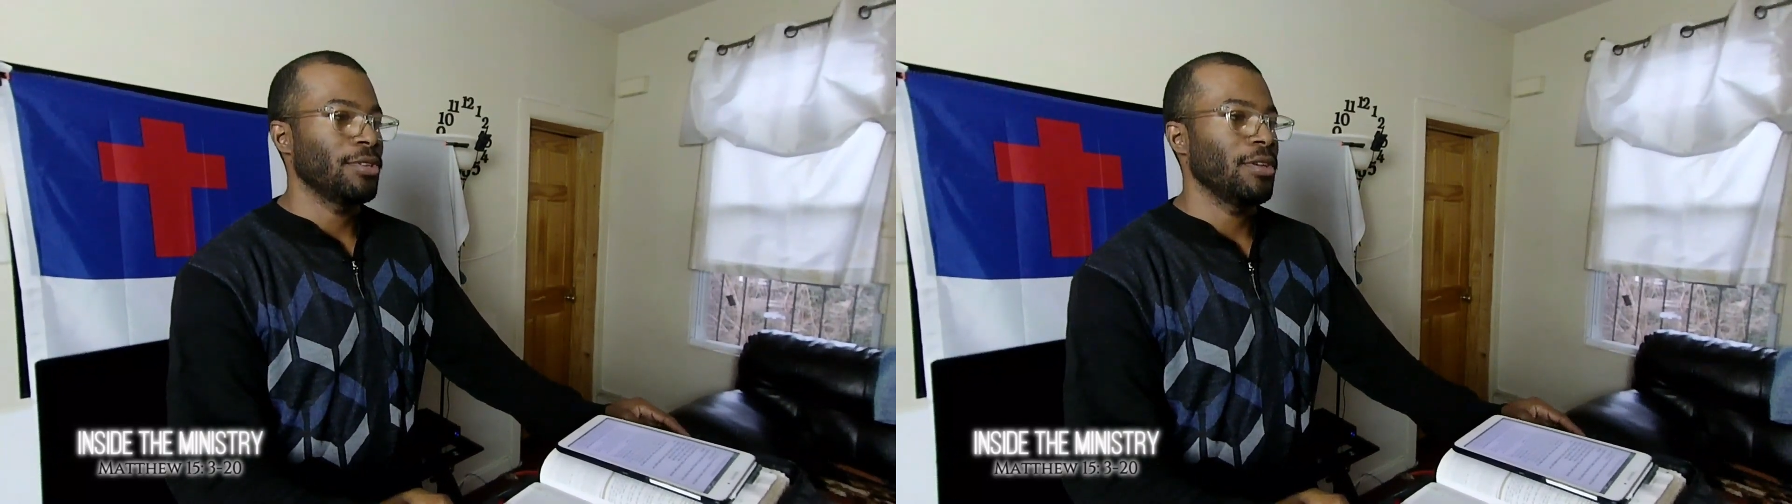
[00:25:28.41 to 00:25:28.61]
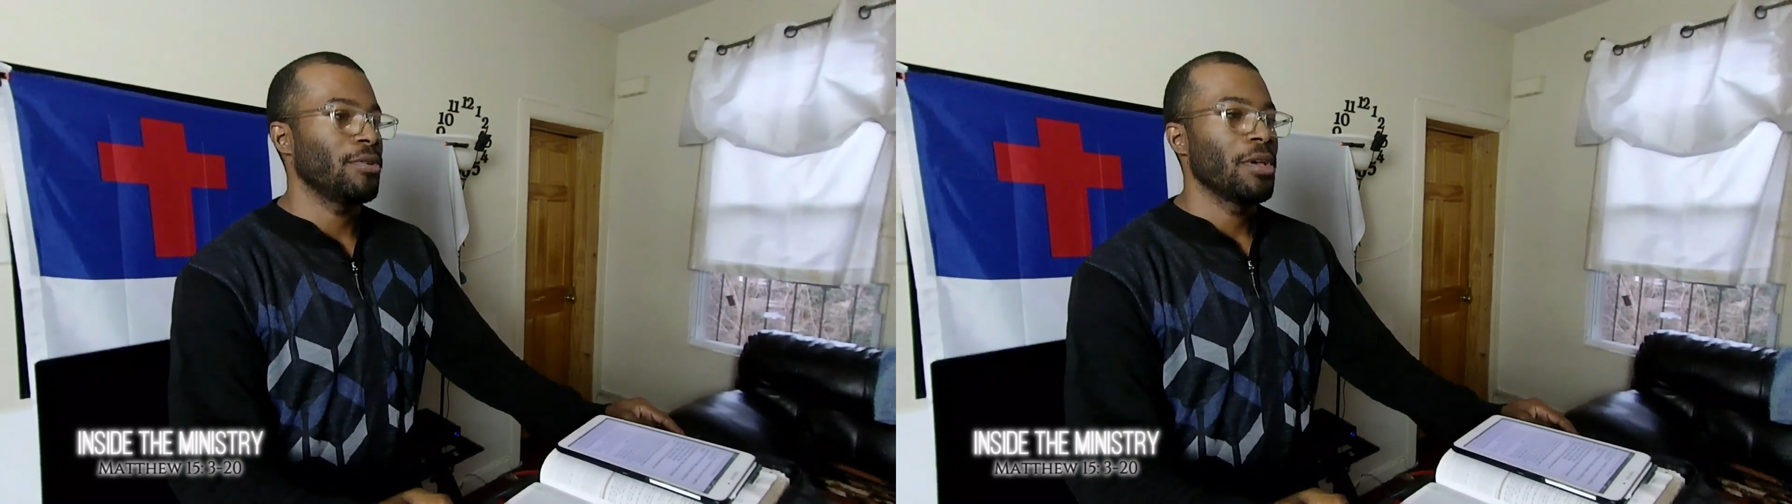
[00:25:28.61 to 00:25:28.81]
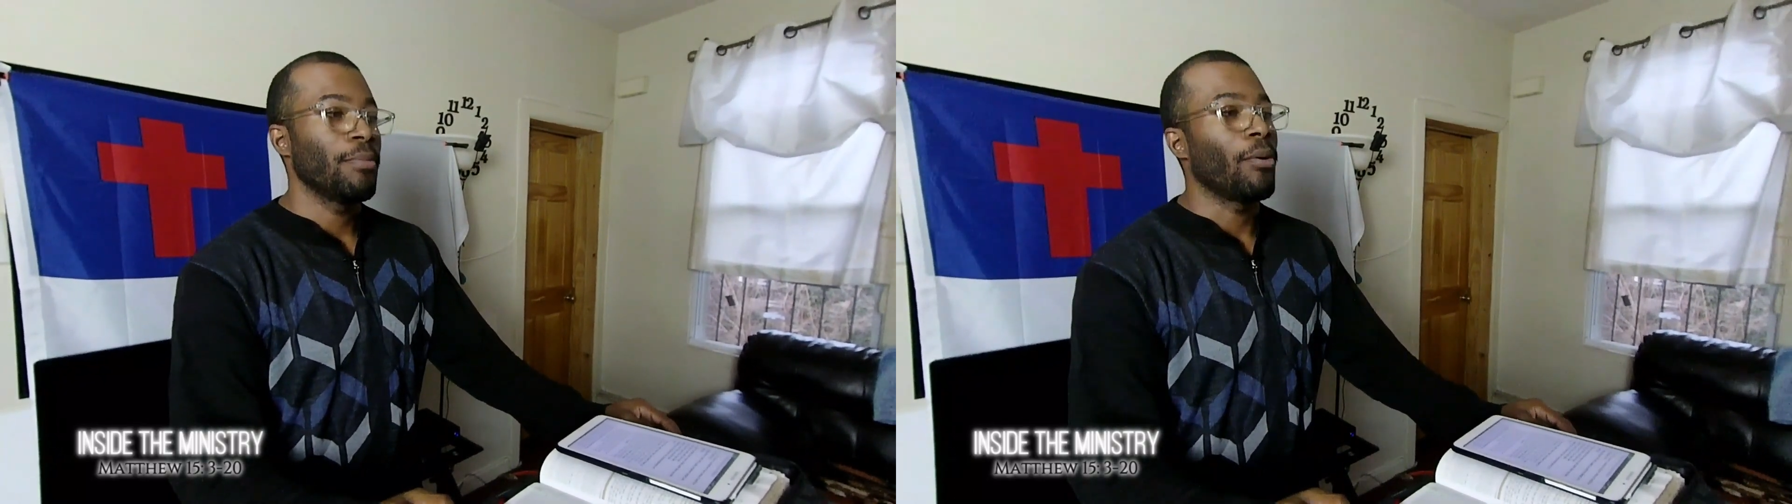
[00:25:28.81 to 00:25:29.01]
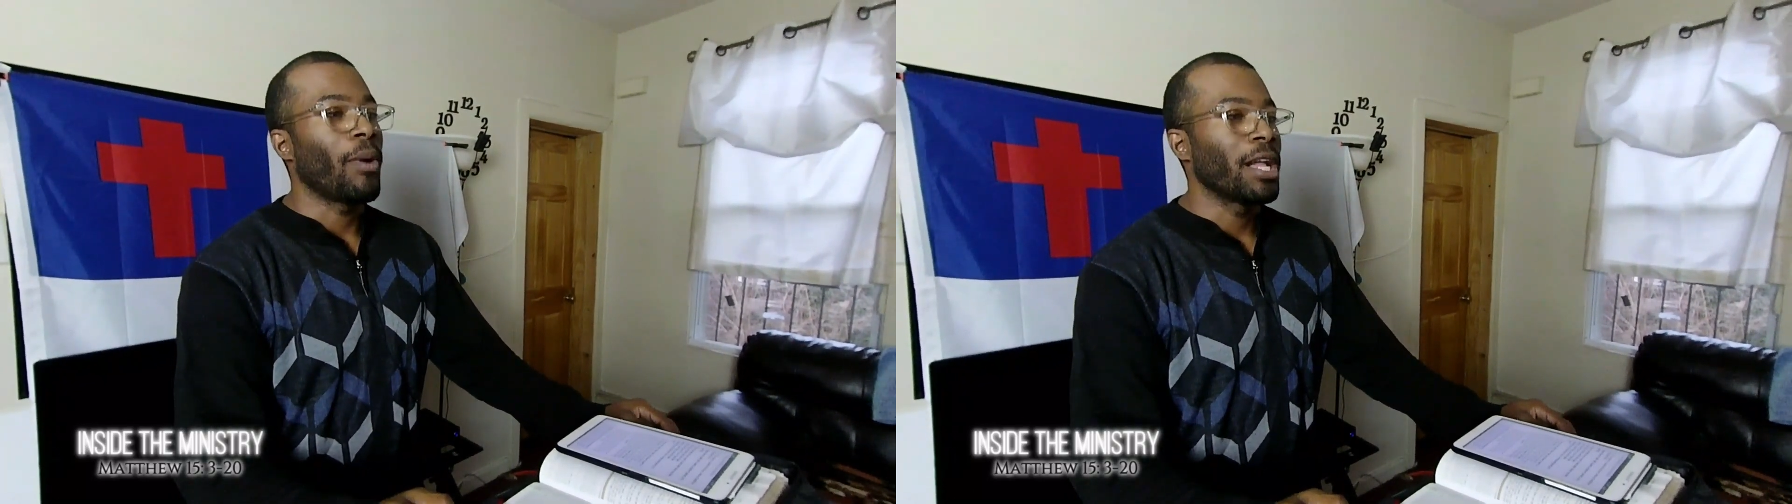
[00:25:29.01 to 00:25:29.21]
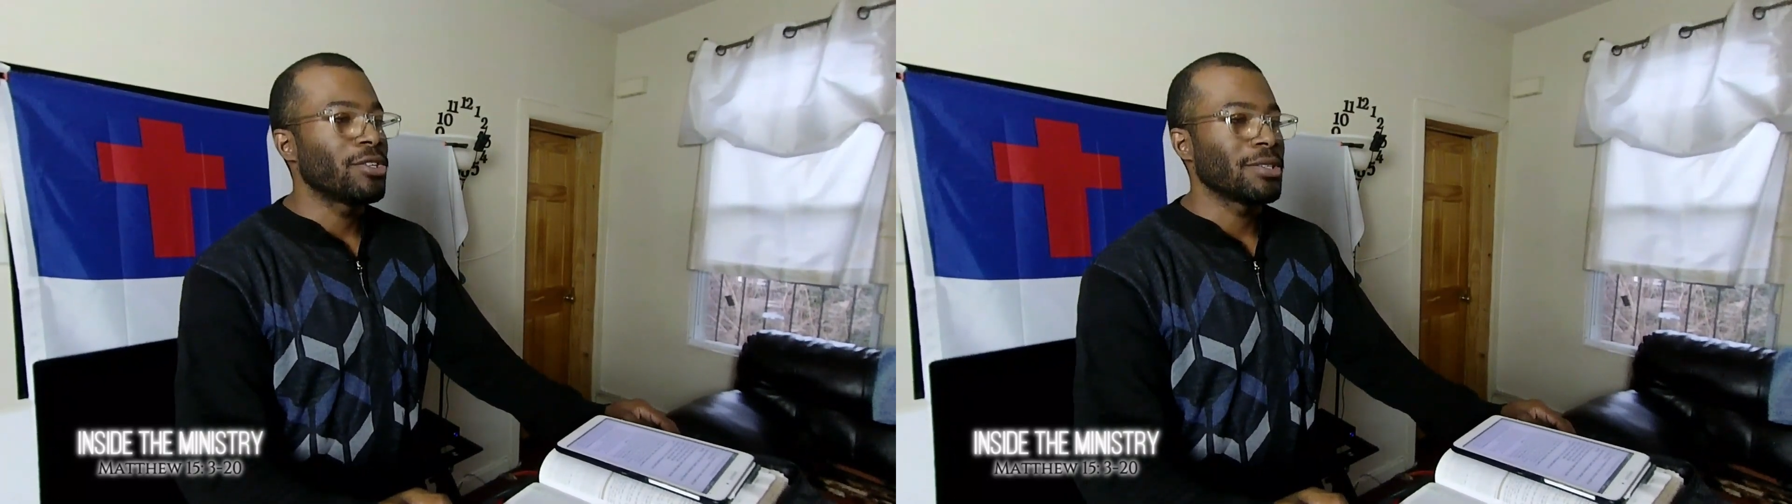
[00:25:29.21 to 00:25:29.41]
to you but
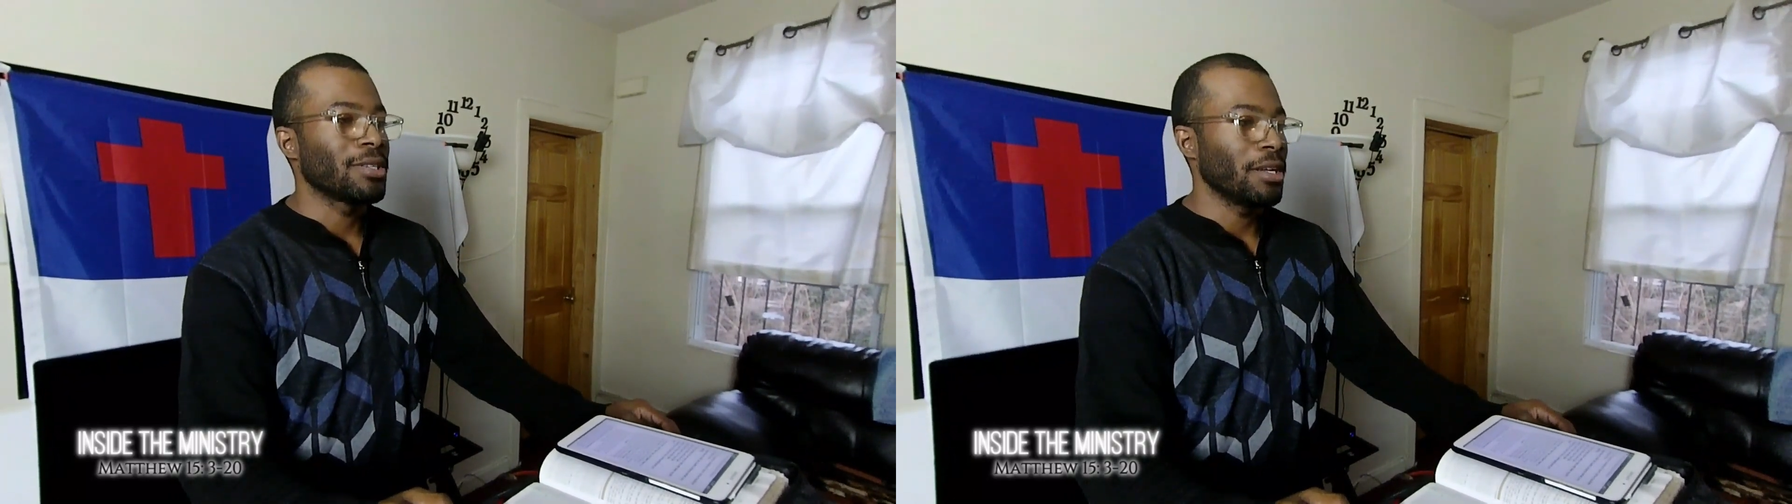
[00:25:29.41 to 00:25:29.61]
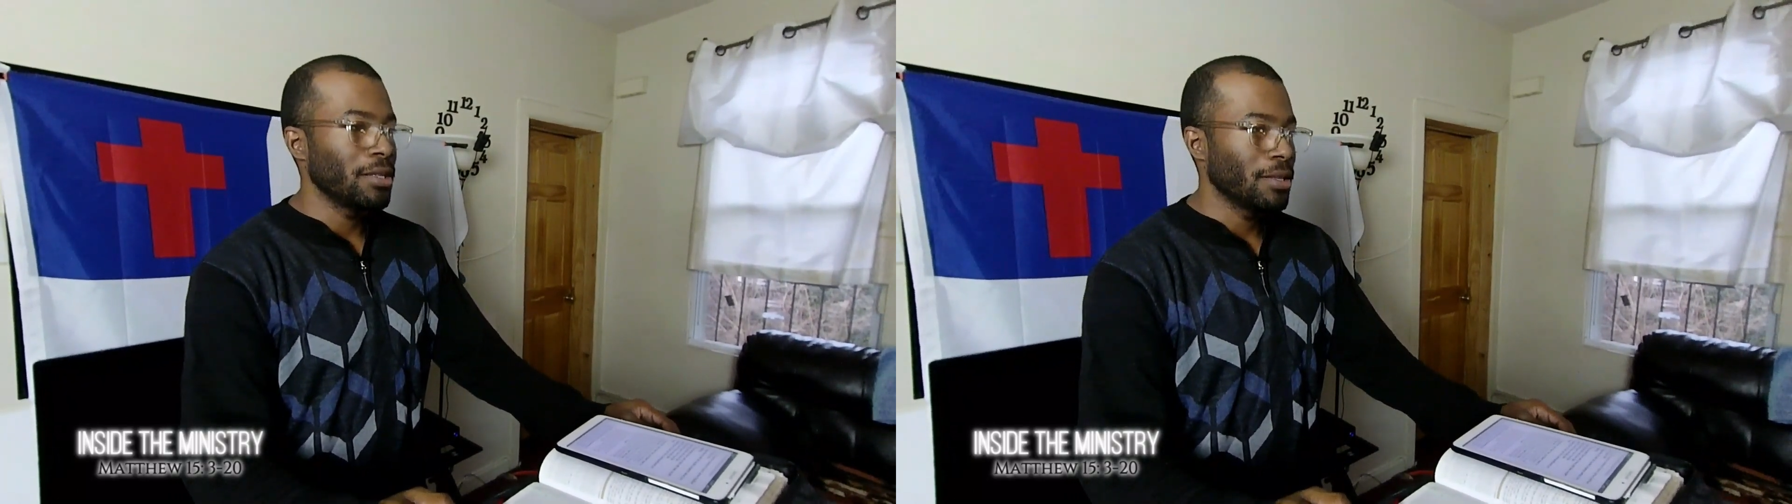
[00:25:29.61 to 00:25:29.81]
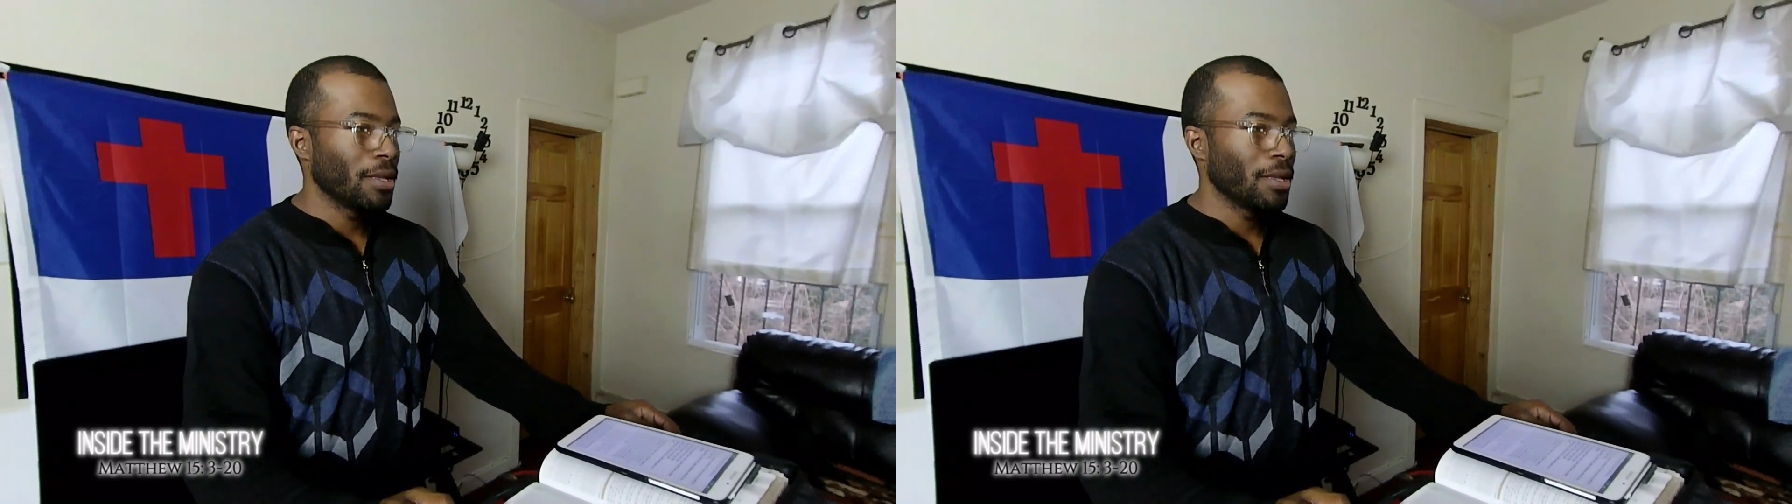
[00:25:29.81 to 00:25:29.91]
watch your son